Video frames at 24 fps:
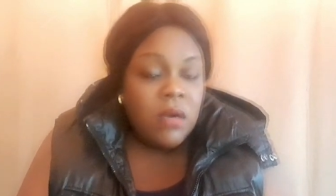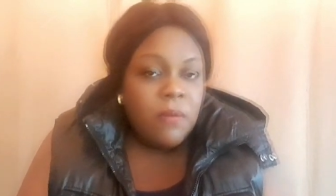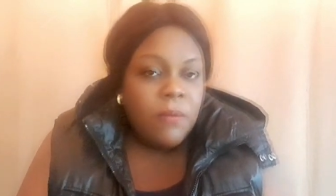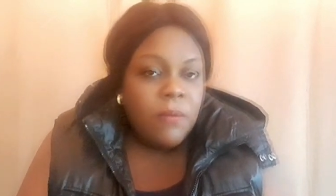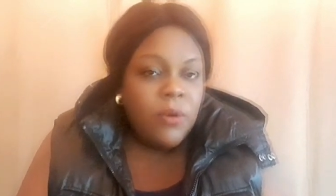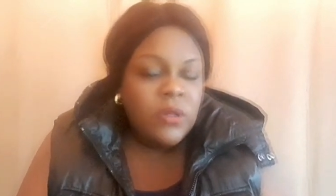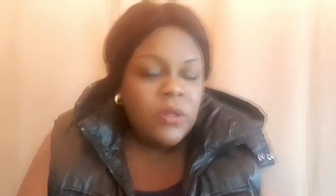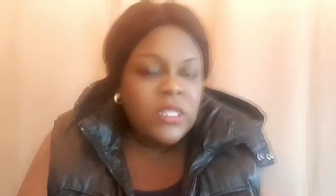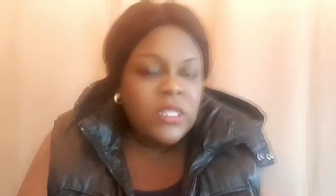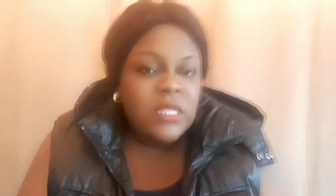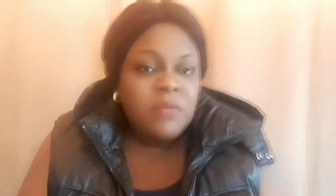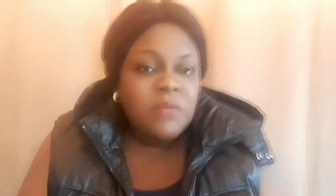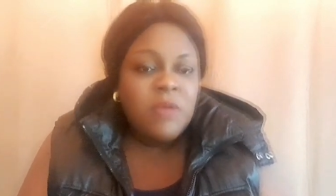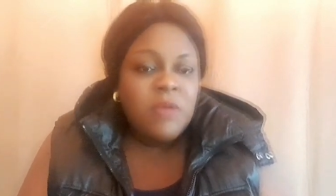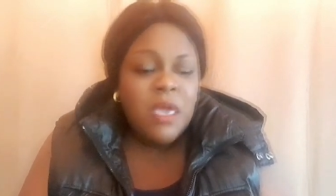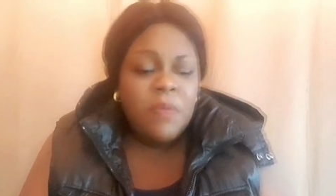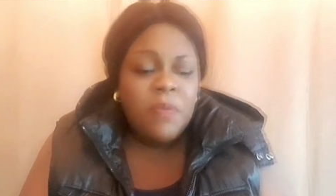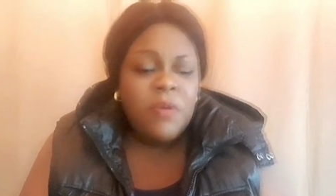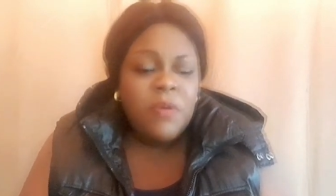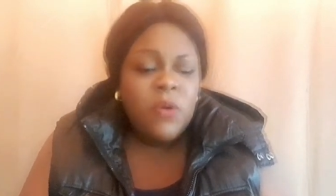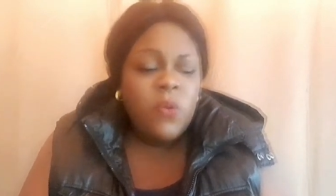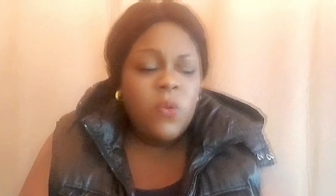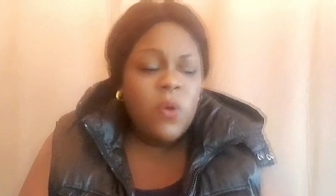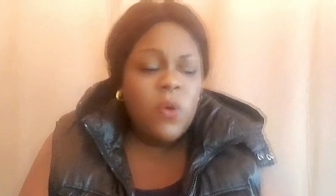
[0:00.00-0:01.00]
But
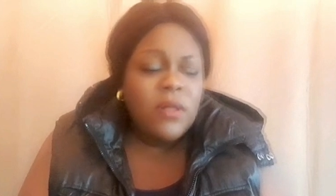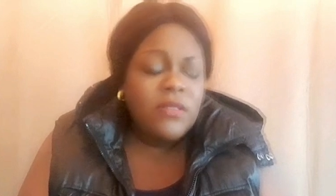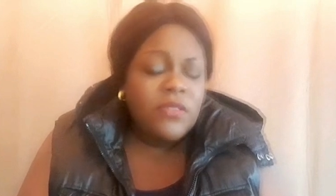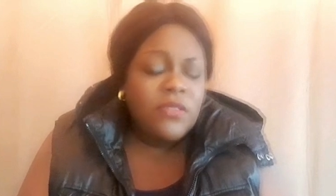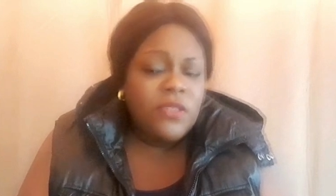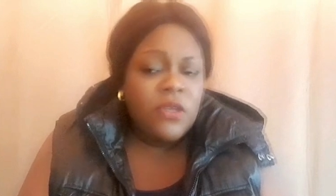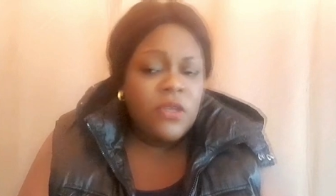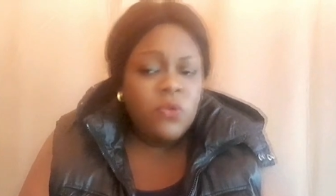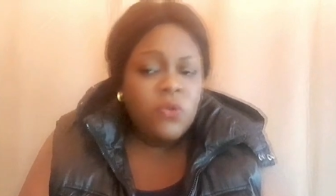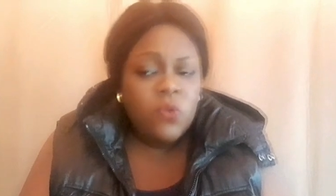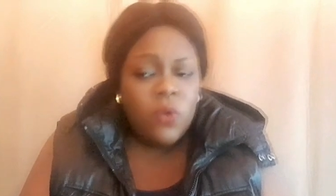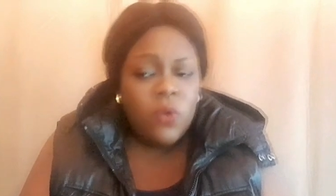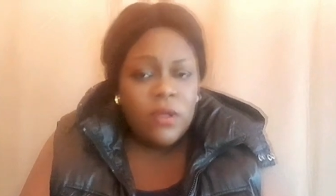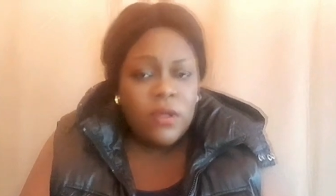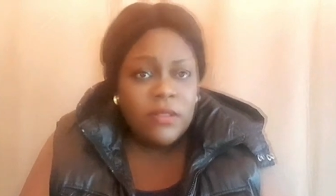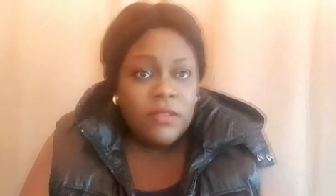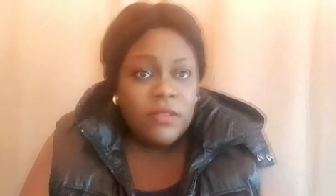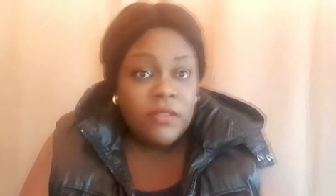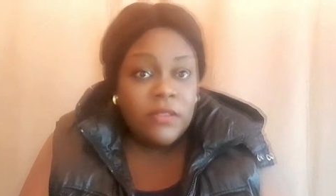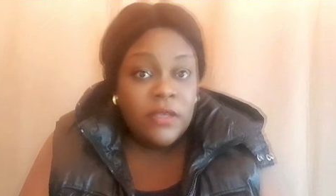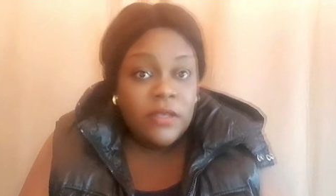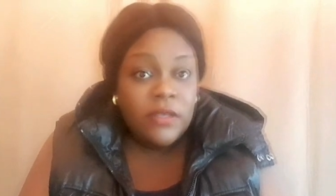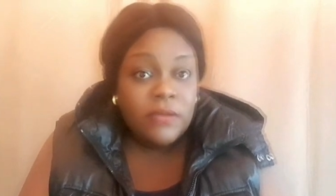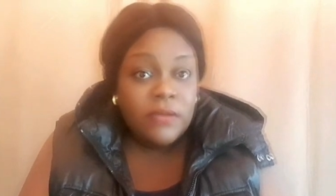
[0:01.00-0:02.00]
maybe one thing, one
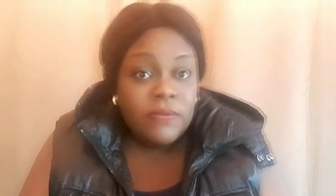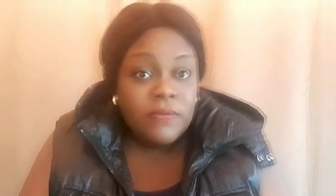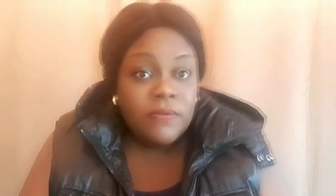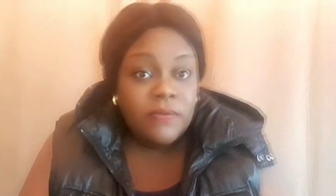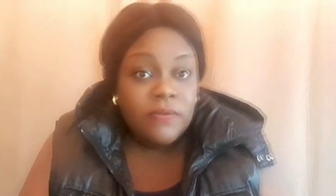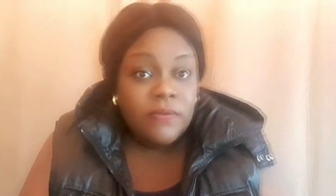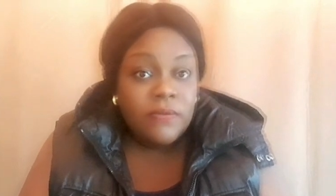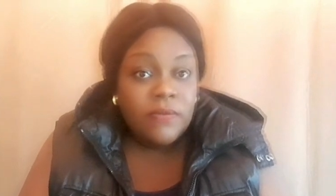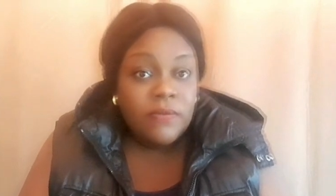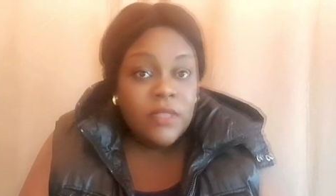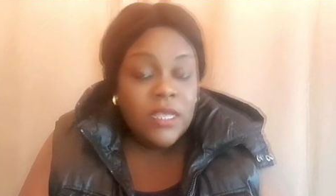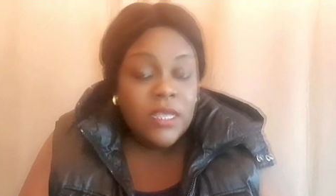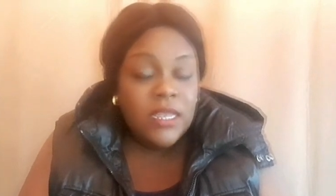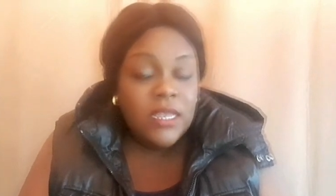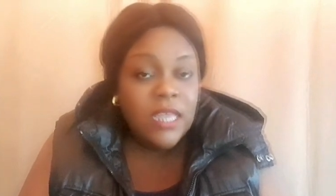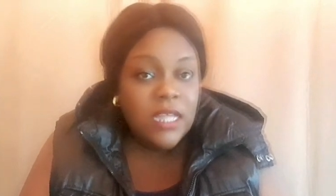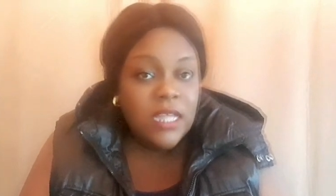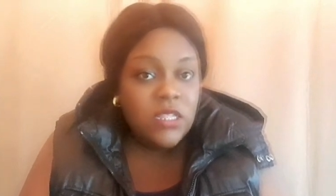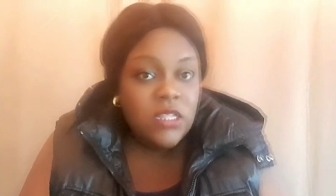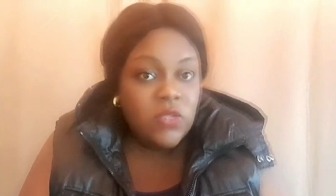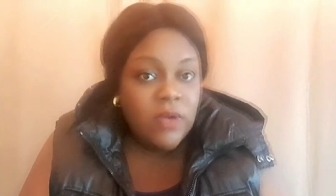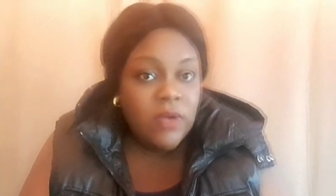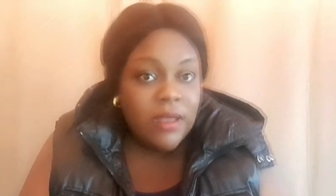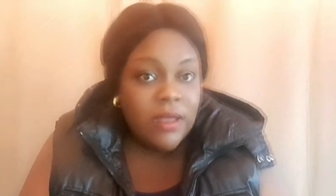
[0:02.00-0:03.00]
thing
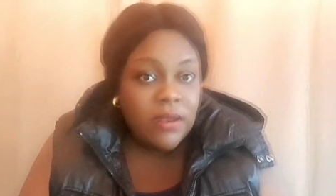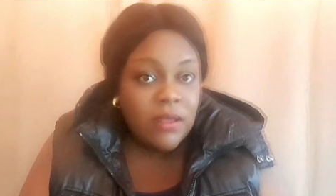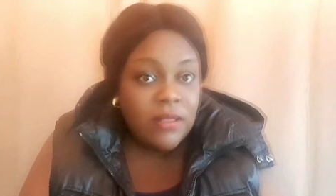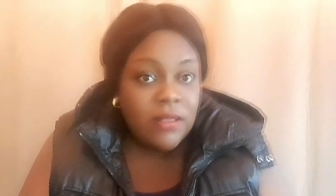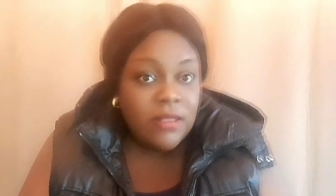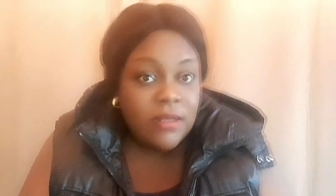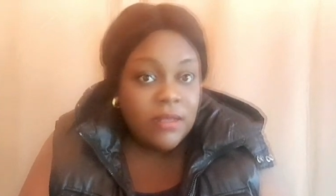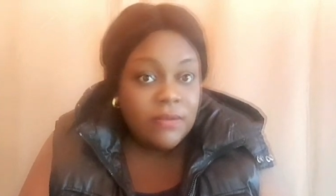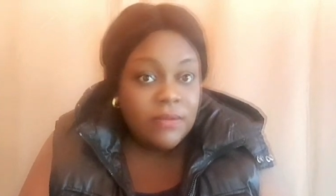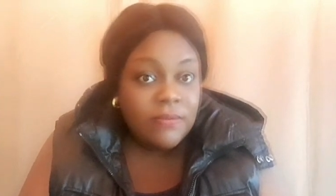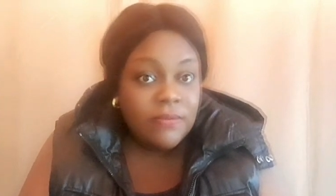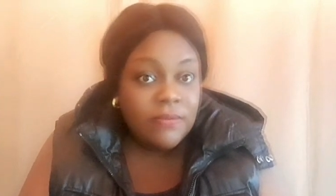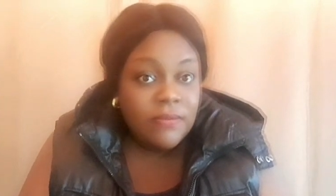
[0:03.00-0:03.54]
led to another.